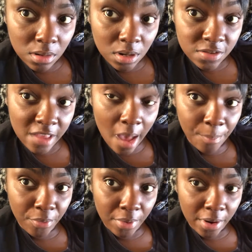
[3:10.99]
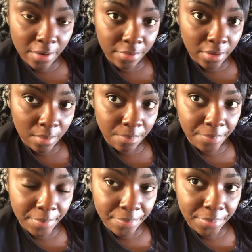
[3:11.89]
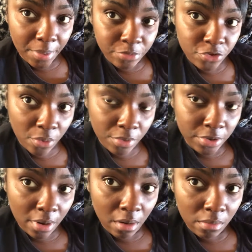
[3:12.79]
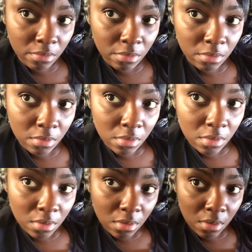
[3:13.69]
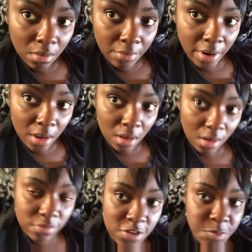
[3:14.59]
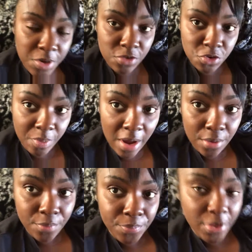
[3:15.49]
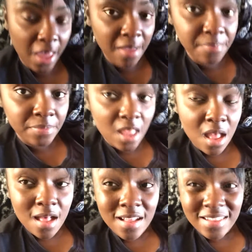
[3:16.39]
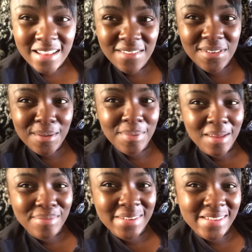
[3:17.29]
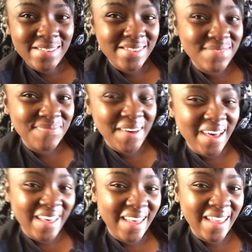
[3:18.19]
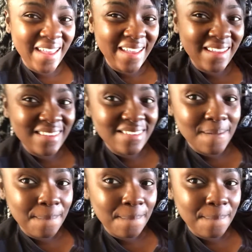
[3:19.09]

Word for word: an example right here that I'm I'm showing y'all. All right? Of the spiritual battle, okay? Love y'all, babies. Bye.